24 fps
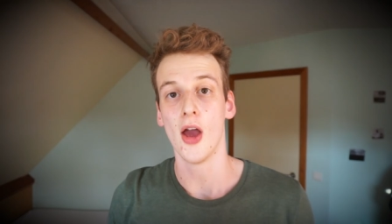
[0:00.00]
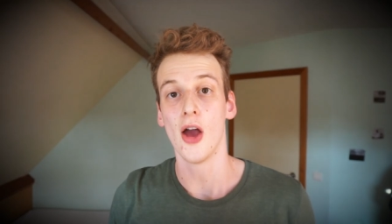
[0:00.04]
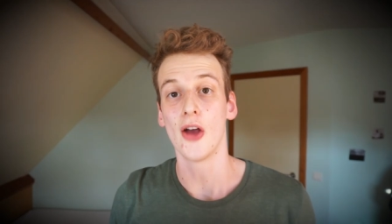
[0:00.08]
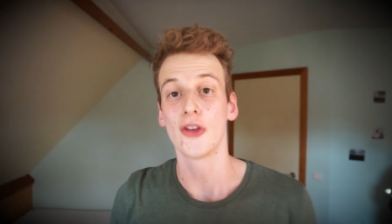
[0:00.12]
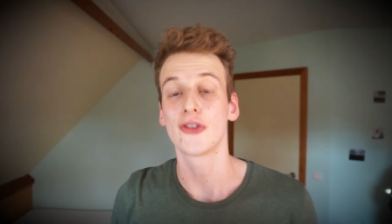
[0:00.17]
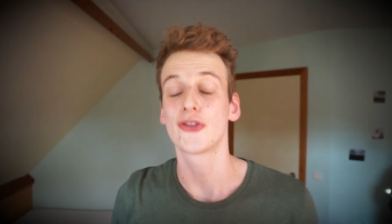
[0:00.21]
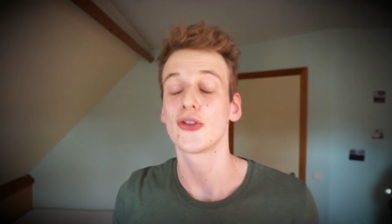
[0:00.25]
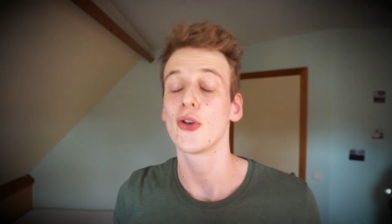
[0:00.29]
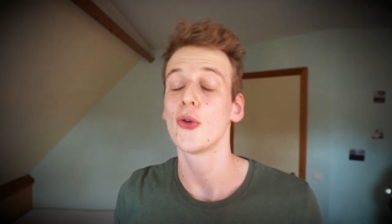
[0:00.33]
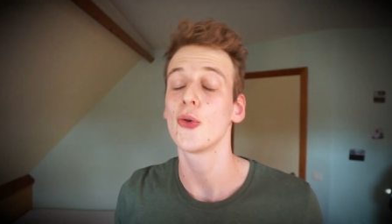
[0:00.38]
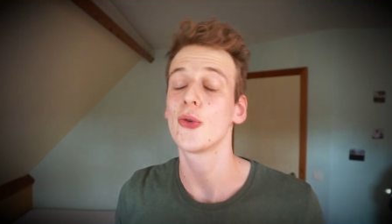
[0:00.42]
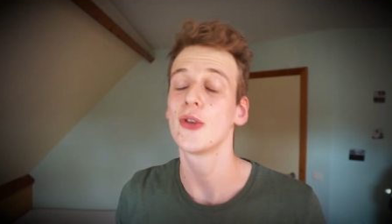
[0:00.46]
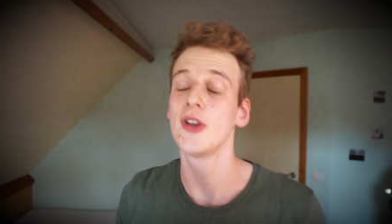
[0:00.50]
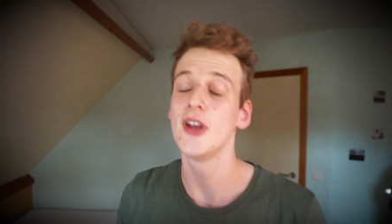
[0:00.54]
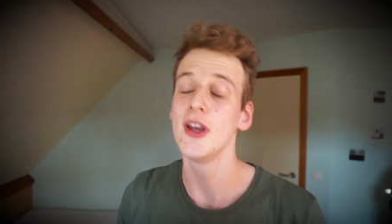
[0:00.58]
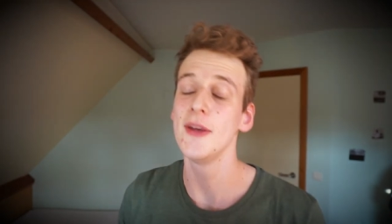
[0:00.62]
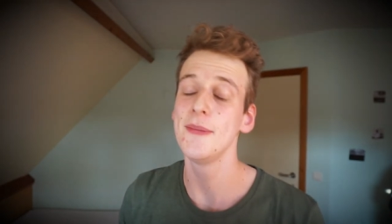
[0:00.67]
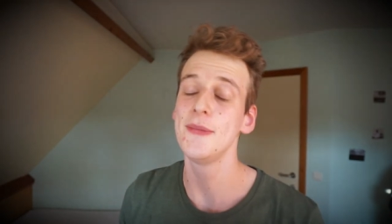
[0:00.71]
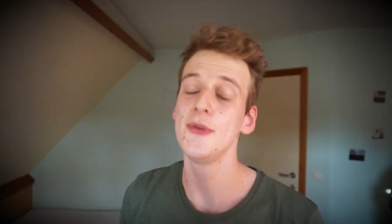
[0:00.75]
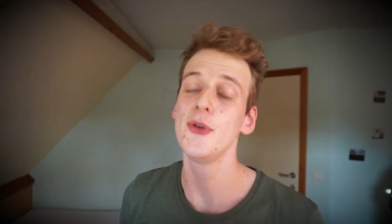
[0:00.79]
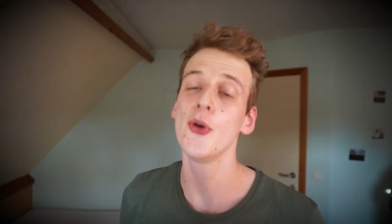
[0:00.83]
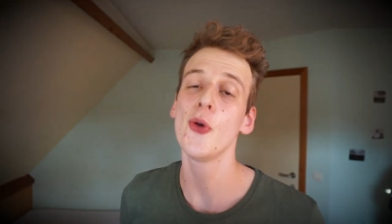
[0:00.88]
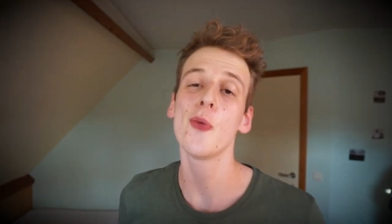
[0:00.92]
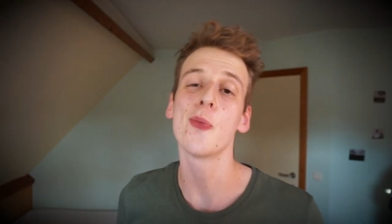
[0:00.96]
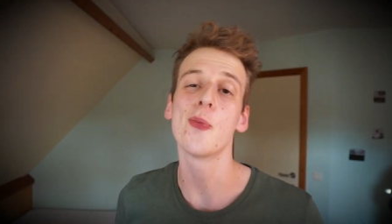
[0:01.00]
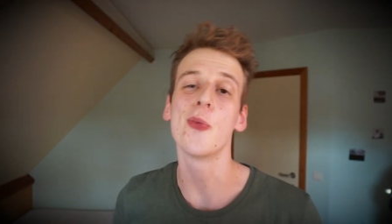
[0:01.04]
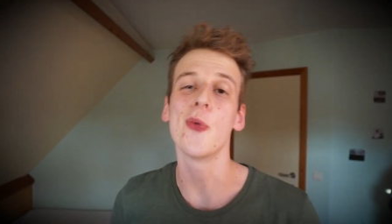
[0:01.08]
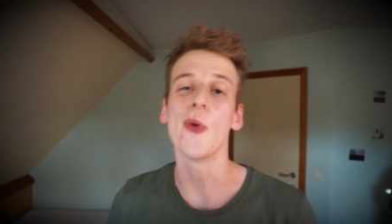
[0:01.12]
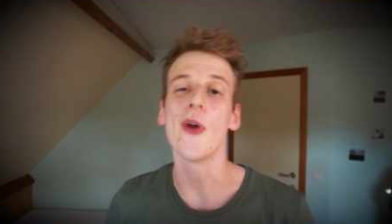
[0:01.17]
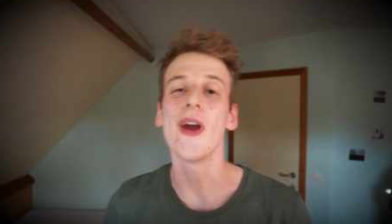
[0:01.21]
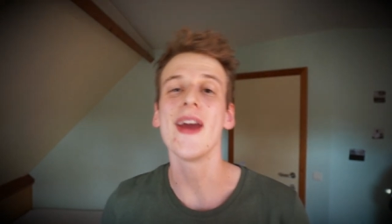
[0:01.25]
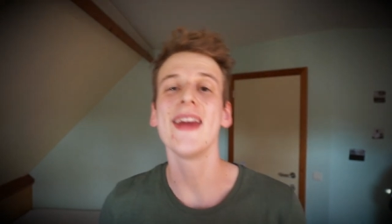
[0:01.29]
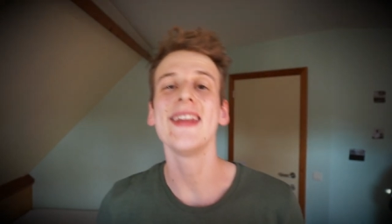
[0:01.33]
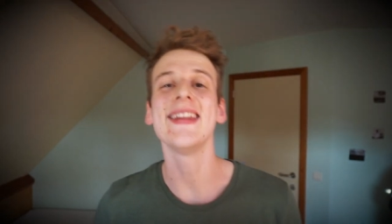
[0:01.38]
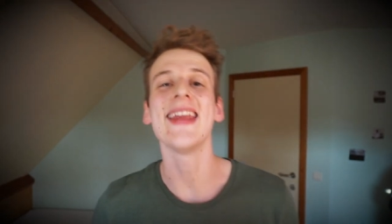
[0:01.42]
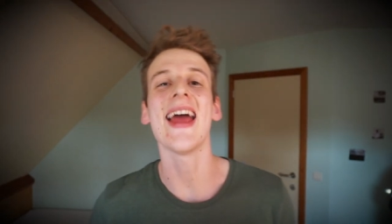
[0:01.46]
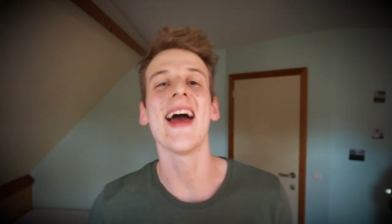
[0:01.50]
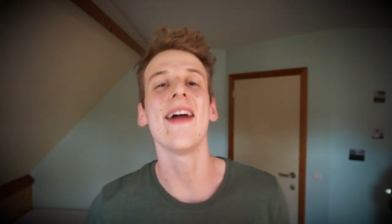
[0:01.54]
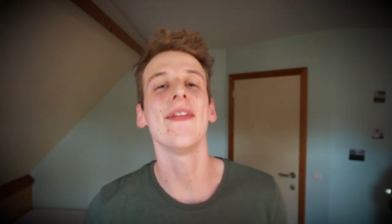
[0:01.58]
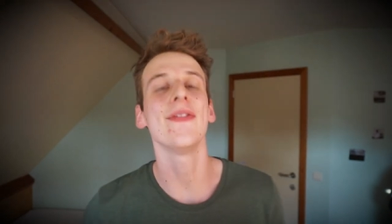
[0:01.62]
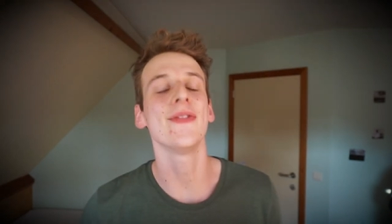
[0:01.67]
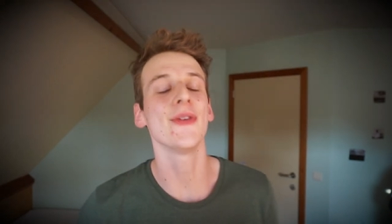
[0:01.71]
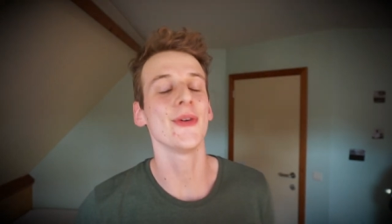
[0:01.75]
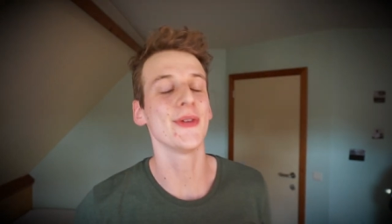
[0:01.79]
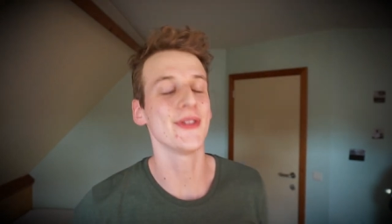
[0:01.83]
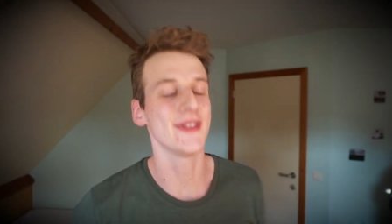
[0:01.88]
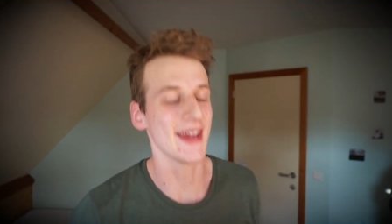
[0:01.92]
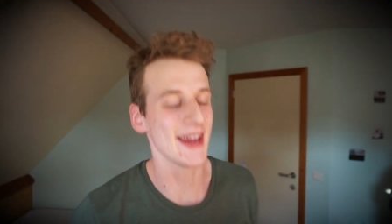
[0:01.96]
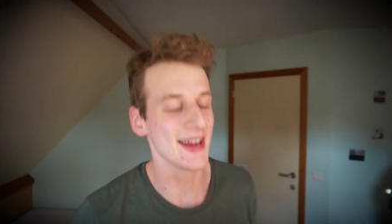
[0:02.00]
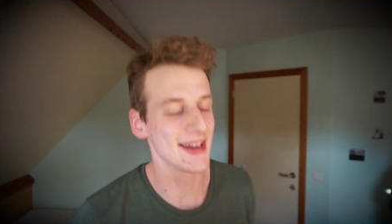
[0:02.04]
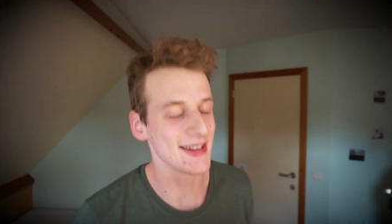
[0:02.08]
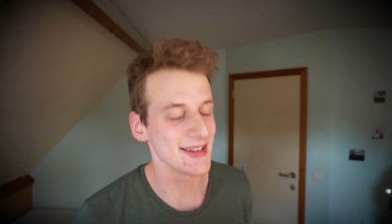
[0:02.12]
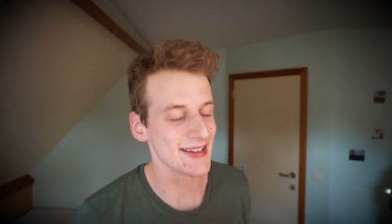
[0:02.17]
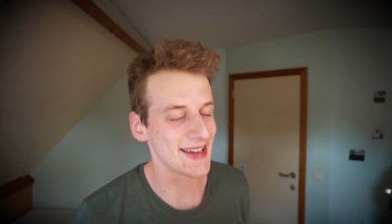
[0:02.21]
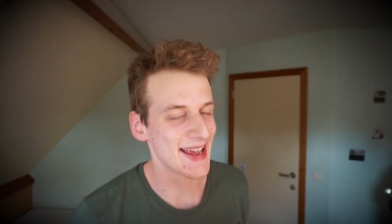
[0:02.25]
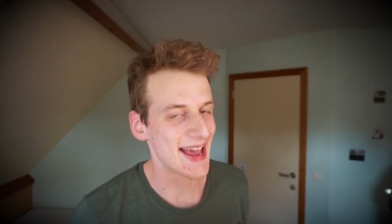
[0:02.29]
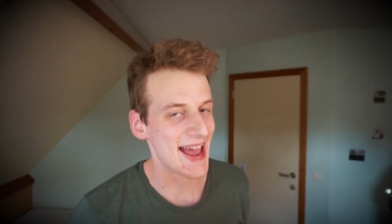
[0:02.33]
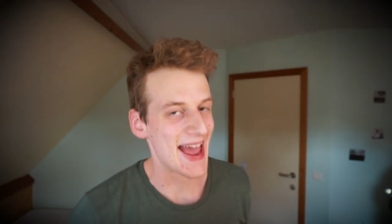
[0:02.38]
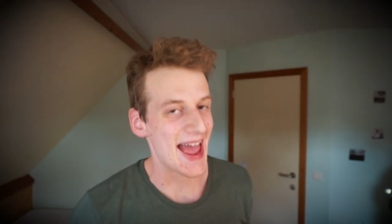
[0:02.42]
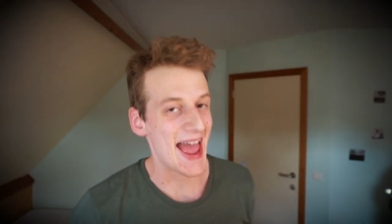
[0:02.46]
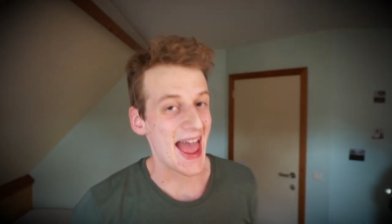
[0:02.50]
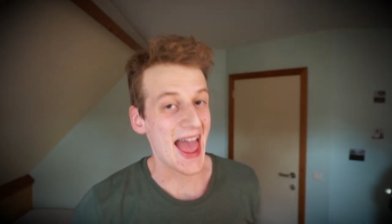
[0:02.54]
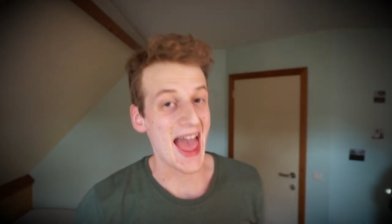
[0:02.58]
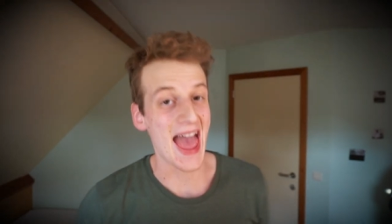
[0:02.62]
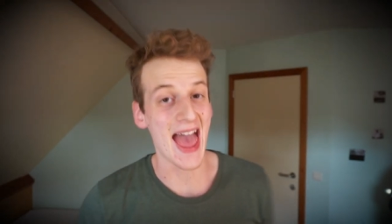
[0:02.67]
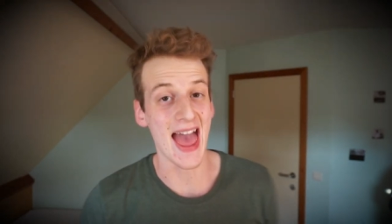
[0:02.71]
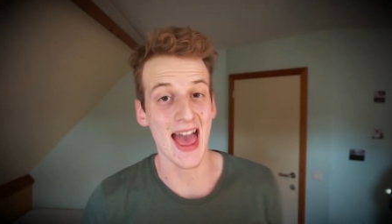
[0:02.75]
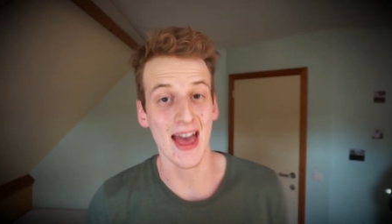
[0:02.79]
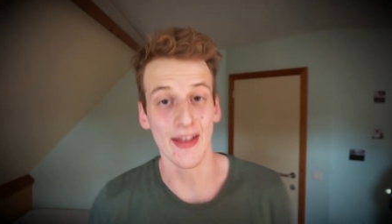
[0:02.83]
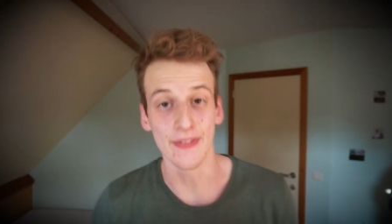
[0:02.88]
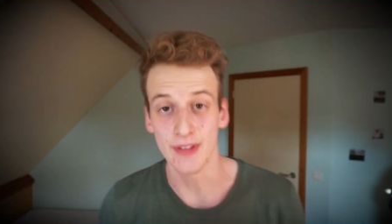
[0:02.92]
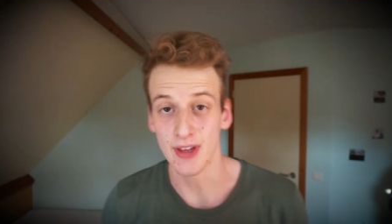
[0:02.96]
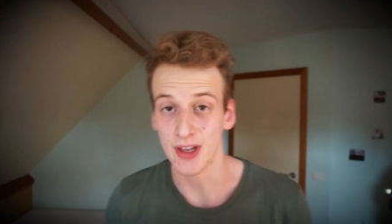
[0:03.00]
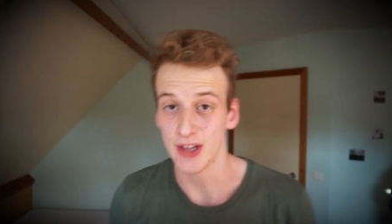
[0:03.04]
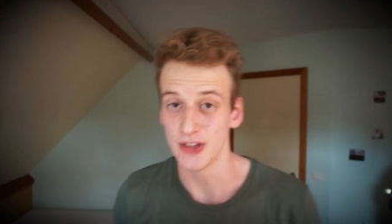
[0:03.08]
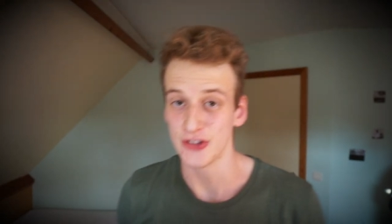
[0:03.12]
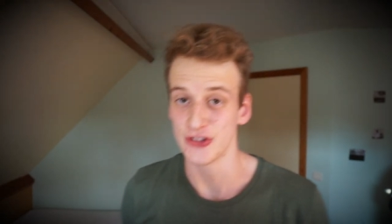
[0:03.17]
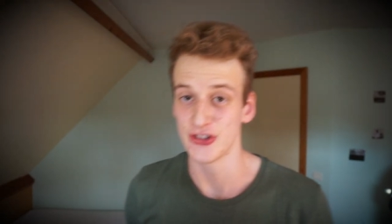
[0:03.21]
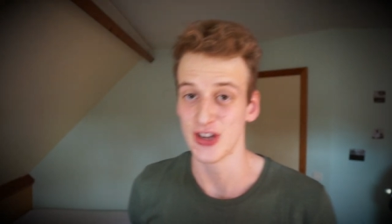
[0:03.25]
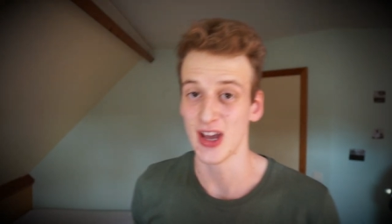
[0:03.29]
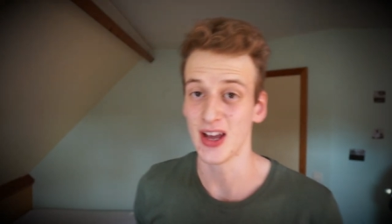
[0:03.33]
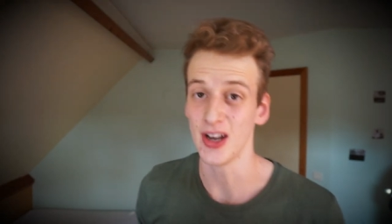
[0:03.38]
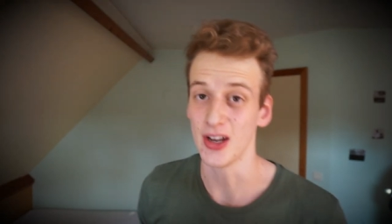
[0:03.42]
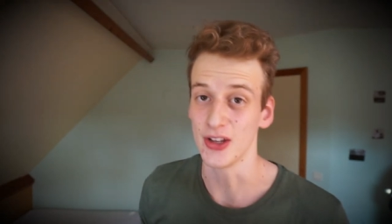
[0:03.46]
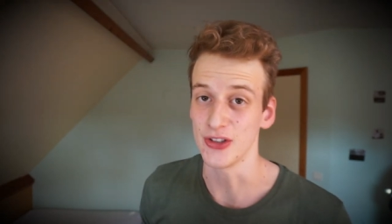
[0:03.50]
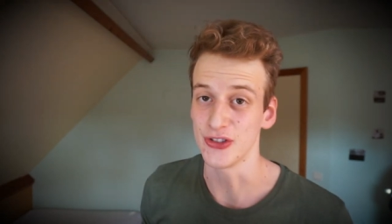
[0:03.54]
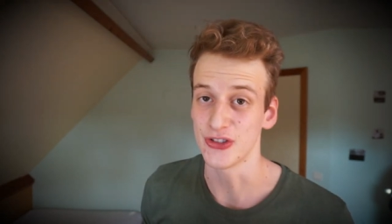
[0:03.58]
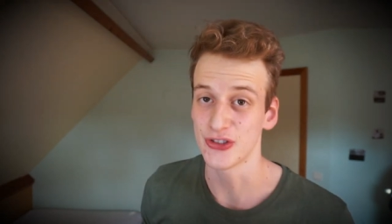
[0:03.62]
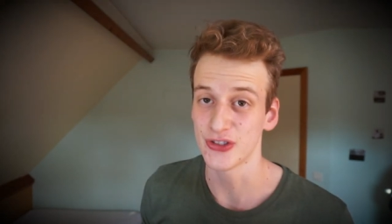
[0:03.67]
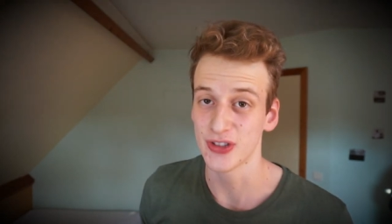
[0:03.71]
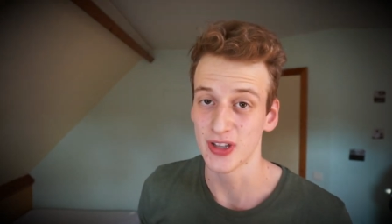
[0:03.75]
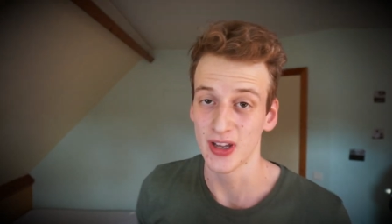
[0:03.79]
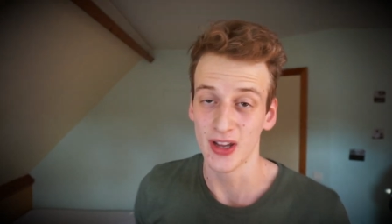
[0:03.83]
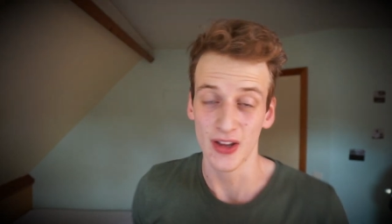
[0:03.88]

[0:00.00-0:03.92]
So keep your brain entertained and challenged.